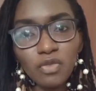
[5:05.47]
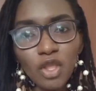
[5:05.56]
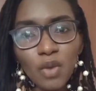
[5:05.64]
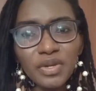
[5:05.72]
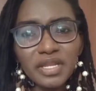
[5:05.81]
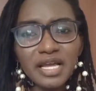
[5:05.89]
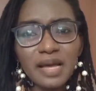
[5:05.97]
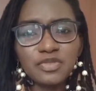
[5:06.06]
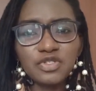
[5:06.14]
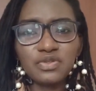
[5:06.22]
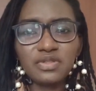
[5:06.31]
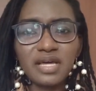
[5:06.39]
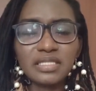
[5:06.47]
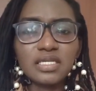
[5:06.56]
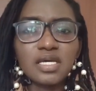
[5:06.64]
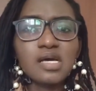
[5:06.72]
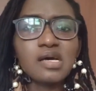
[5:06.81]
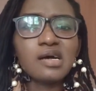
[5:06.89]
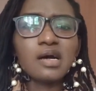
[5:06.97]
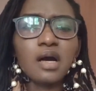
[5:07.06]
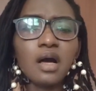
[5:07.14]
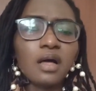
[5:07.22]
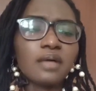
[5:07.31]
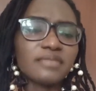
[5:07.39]
when it comes to that.
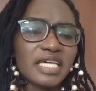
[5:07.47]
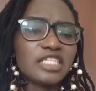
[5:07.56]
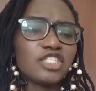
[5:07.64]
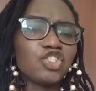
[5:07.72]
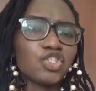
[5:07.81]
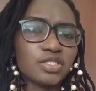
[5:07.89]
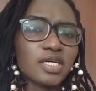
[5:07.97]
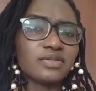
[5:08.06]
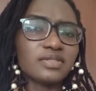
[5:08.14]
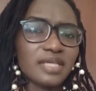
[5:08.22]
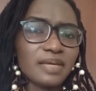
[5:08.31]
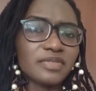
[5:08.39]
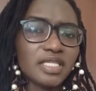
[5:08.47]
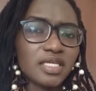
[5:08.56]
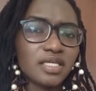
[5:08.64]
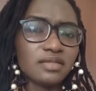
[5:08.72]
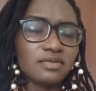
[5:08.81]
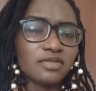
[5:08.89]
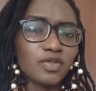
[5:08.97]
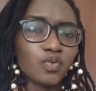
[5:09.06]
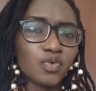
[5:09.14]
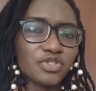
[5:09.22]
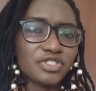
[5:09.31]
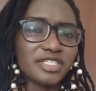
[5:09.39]
Oh, I didn't jot down something in
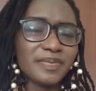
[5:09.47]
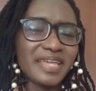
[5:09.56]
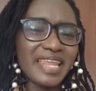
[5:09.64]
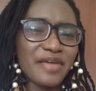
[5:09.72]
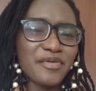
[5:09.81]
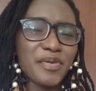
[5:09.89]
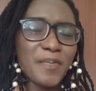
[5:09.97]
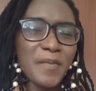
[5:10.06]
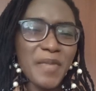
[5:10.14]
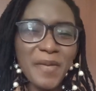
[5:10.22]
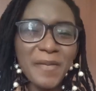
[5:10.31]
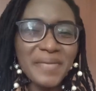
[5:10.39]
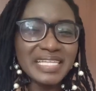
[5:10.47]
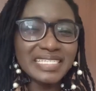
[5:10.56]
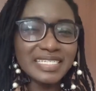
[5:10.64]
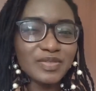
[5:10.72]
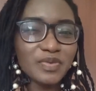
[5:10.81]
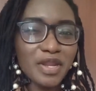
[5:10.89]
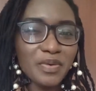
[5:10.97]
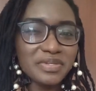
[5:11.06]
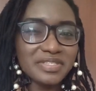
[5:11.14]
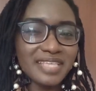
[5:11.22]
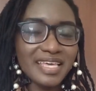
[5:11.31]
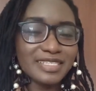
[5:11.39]
washing, but I remembered it when I
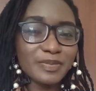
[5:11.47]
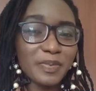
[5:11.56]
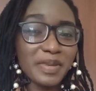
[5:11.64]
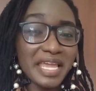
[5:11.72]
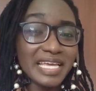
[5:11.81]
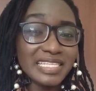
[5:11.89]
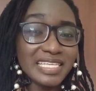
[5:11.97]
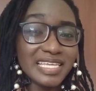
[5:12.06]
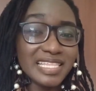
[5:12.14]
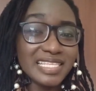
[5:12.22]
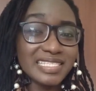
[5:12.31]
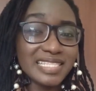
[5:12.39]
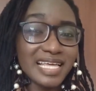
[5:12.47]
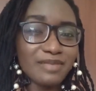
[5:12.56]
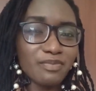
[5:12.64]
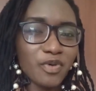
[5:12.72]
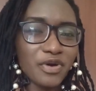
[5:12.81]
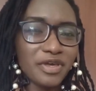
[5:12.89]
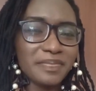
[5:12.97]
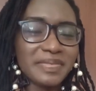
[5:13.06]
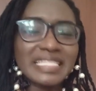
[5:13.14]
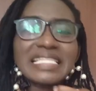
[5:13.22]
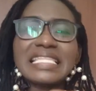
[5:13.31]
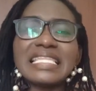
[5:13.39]
was explaining this third point, but
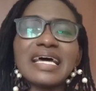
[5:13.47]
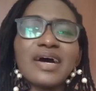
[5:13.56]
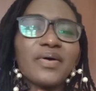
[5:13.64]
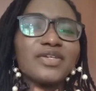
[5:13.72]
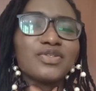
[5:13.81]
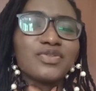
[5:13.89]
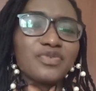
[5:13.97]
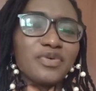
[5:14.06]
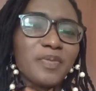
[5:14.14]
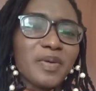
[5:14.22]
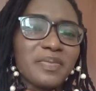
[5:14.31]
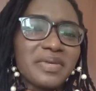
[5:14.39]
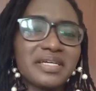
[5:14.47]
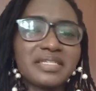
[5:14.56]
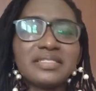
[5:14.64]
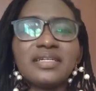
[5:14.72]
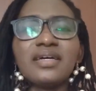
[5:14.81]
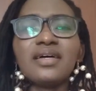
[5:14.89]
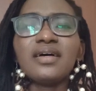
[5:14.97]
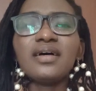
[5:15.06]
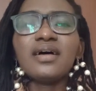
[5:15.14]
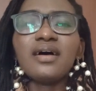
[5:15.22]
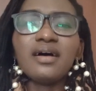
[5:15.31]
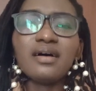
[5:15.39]
now I don't remember.
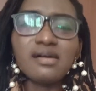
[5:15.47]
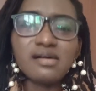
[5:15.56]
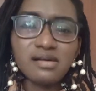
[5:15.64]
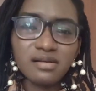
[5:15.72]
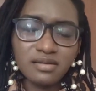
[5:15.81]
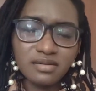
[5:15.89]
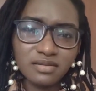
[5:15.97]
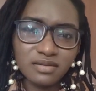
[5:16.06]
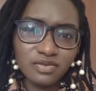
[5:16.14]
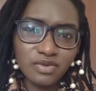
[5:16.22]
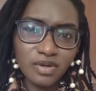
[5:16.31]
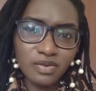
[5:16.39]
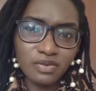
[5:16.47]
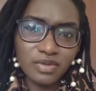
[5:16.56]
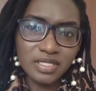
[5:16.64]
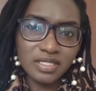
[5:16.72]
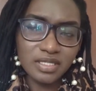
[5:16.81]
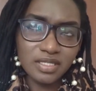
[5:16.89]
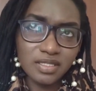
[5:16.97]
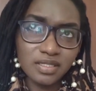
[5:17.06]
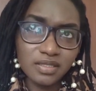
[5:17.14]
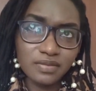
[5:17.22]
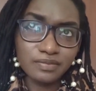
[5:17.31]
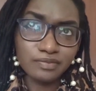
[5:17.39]
Oh, what was it?
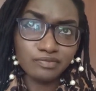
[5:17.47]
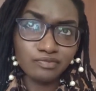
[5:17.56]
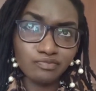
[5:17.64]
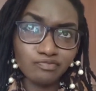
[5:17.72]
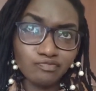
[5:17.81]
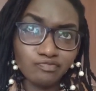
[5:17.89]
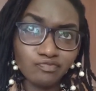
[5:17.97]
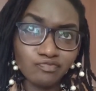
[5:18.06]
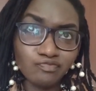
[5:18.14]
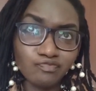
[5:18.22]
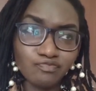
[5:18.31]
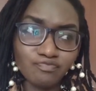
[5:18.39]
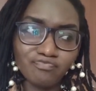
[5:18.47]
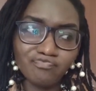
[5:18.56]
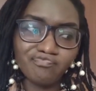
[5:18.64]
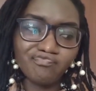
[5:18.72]
Mm.